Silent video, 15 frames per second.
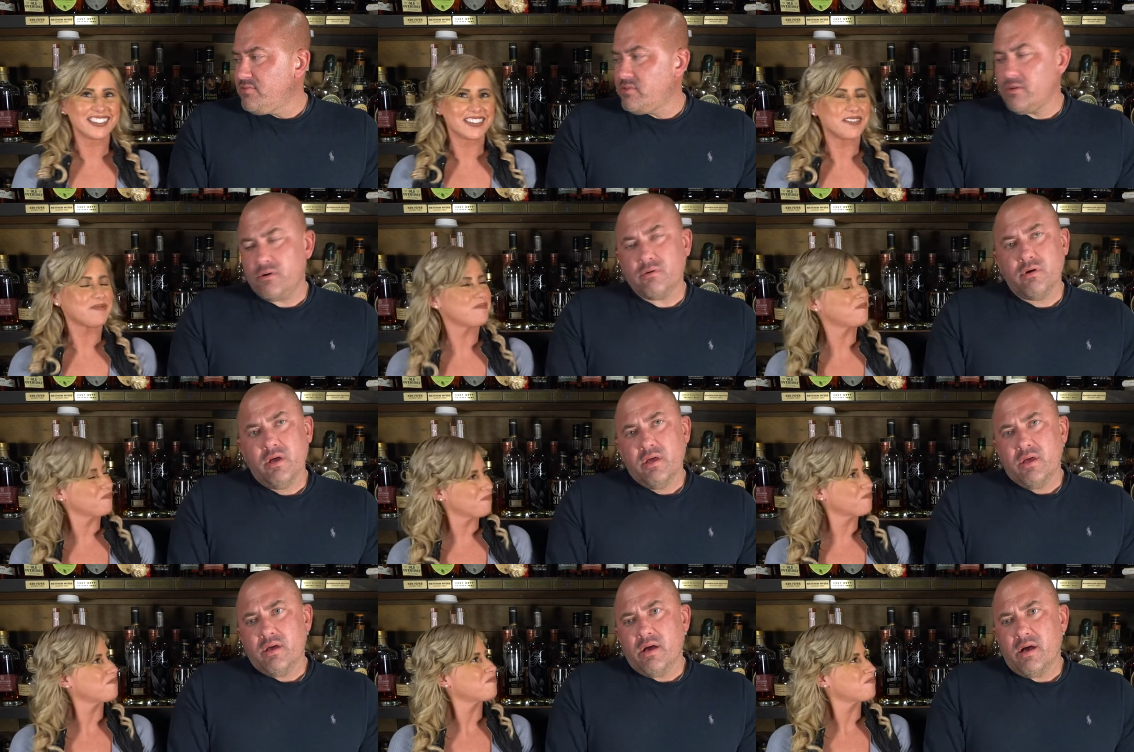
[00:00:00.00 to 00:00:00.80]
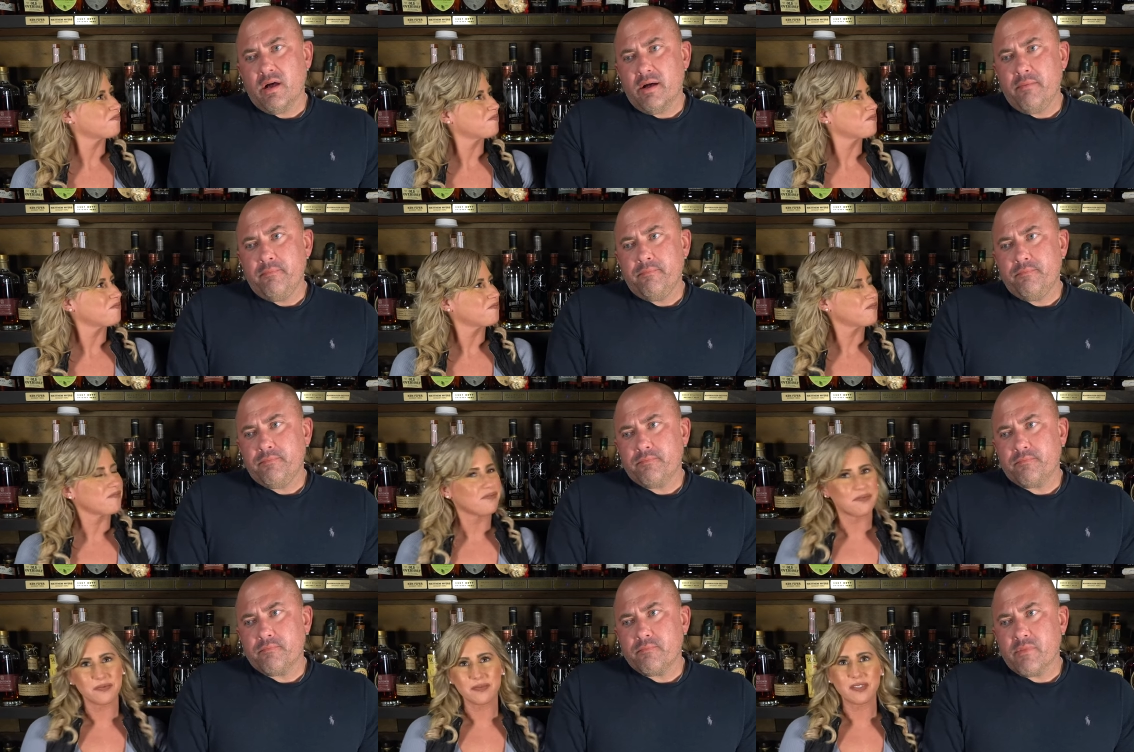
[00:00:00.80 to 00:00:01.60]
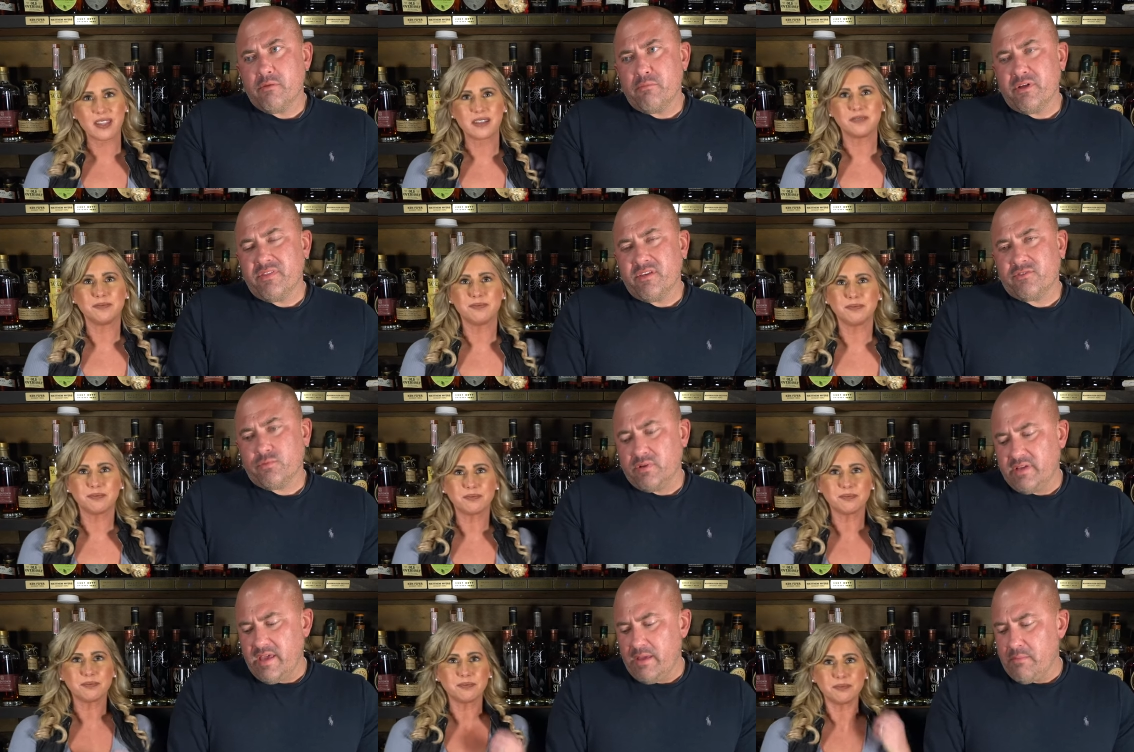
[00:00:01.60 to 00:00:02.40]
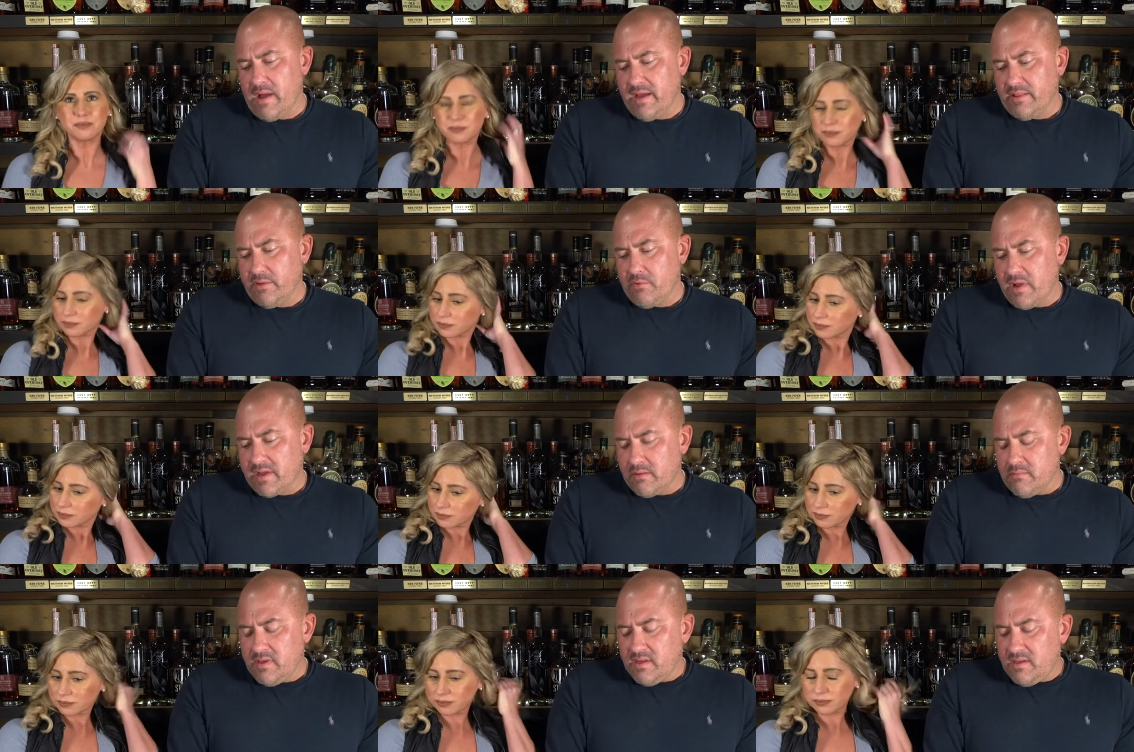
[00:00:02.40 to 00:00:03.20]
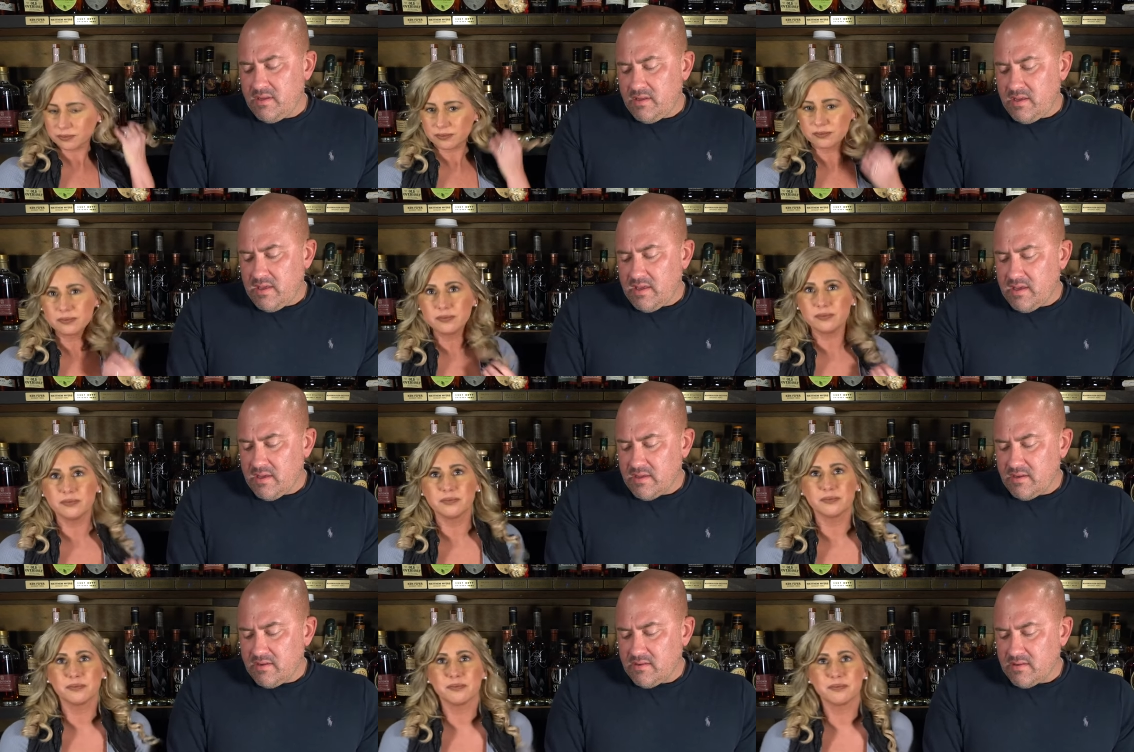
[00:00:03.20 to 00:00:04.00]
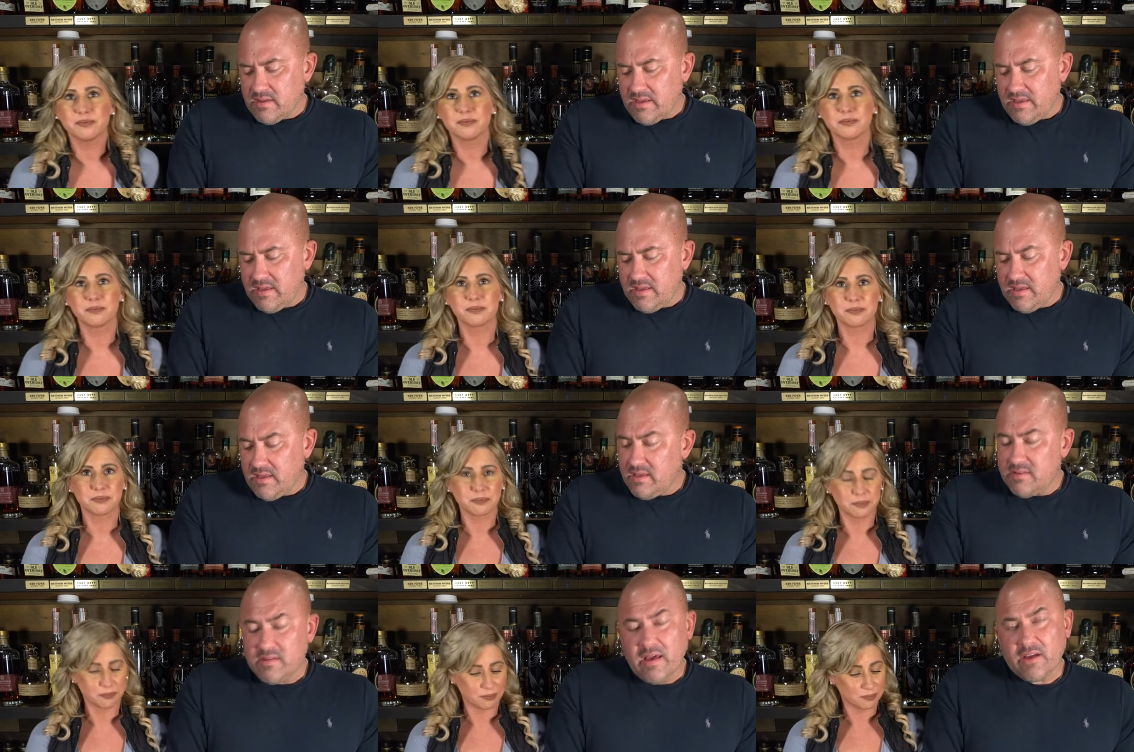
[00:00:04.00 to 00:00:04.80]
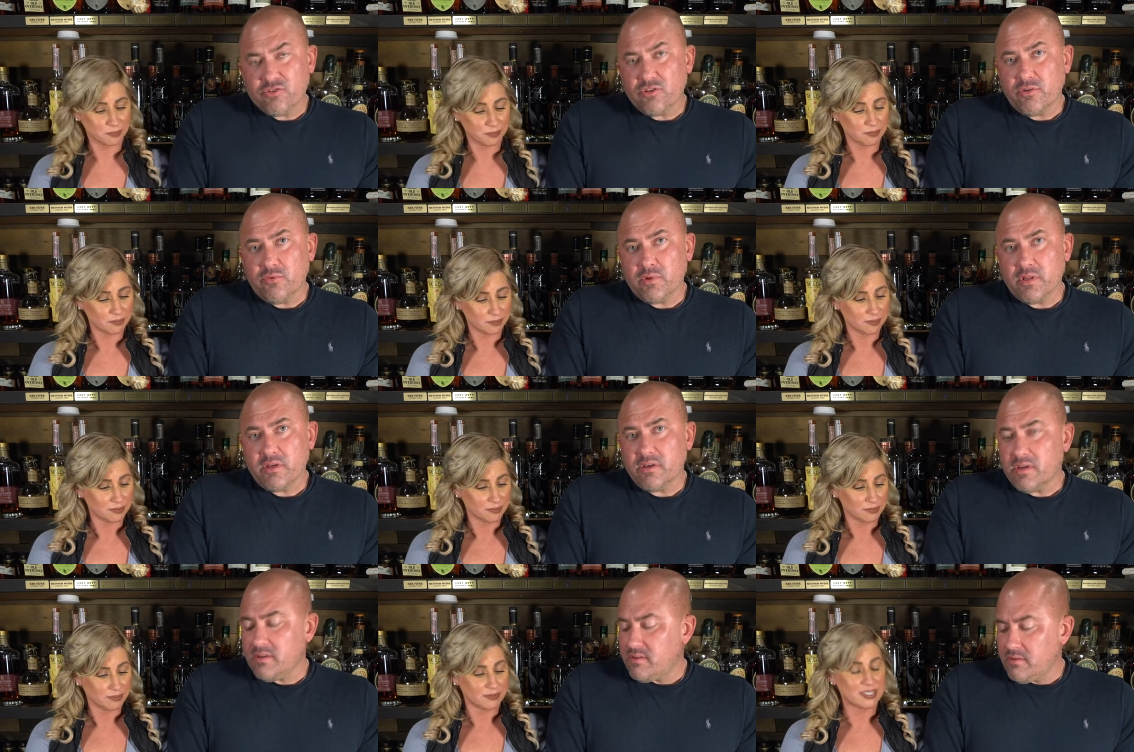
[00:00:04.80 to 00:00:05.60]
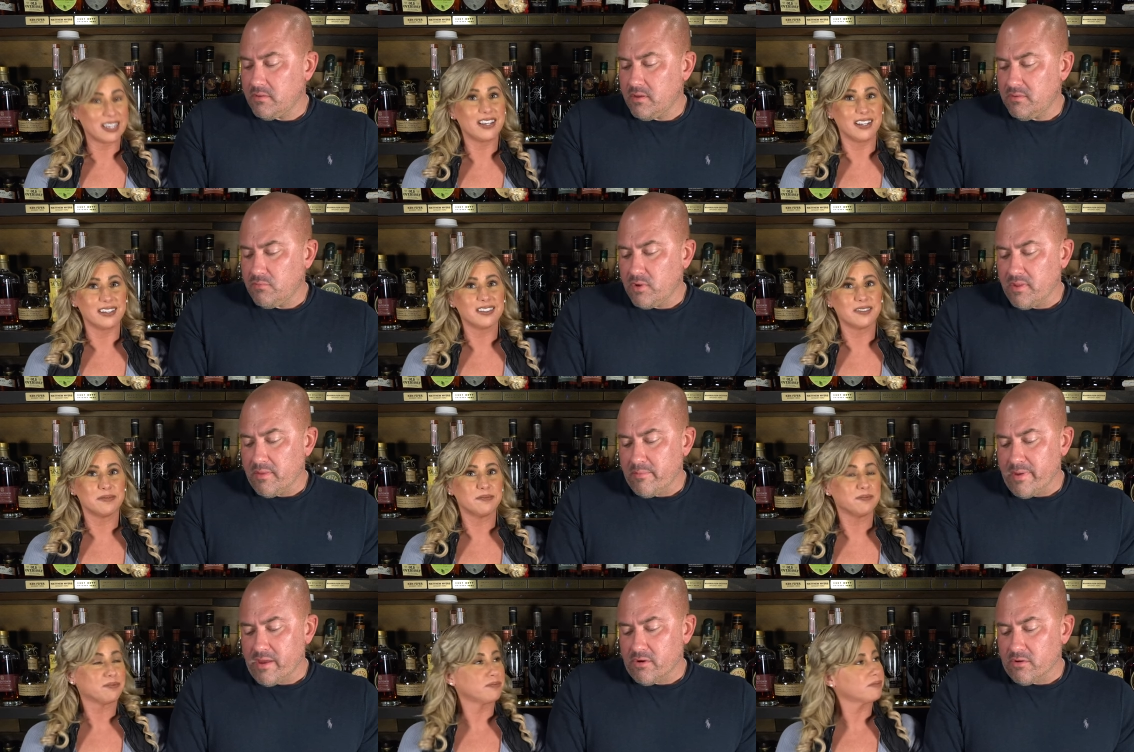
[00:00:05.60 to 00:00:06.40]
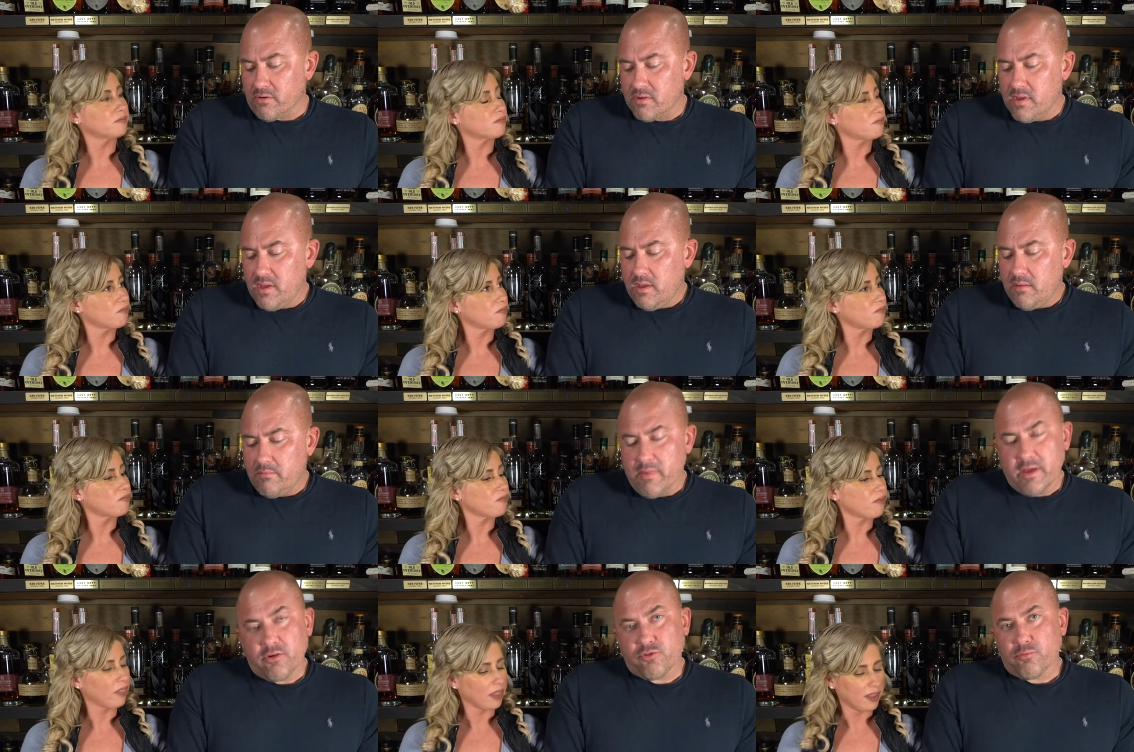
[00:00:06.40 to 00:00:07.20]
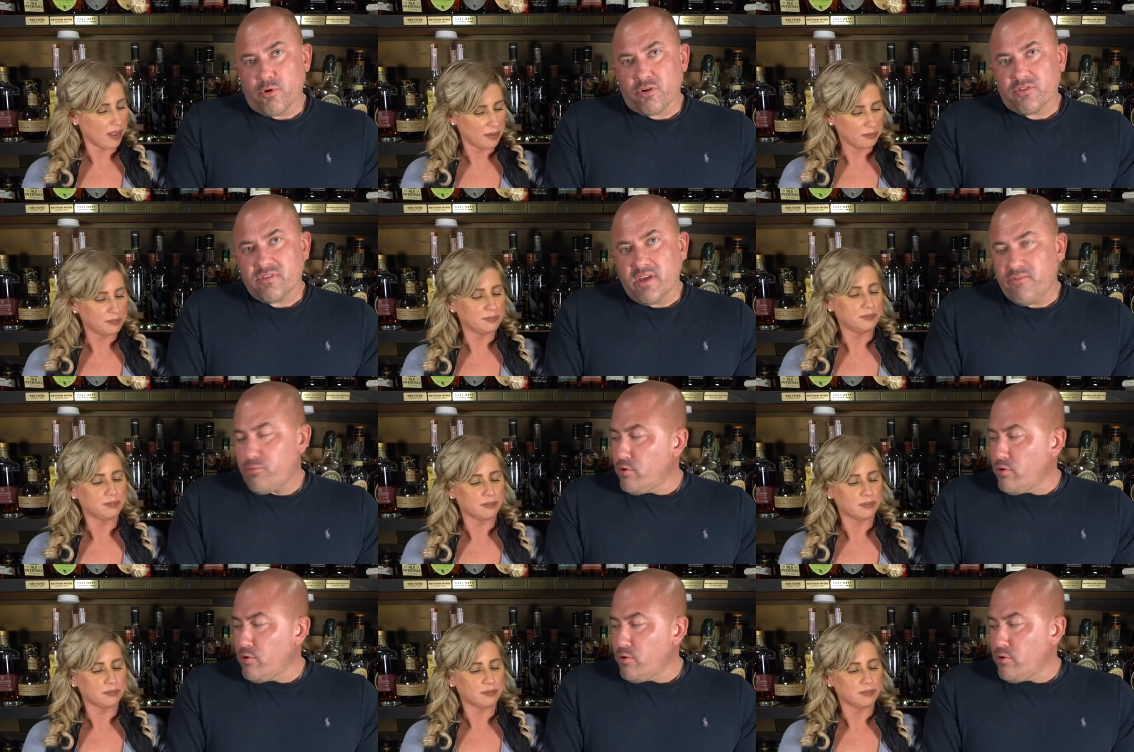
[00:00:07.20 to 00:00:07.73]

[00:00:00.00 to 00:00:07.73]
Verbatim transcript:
Speaker 1: so um, but this one came highly recommended, and it, it's actually really good. It's a, one of the better Maker's Mark stave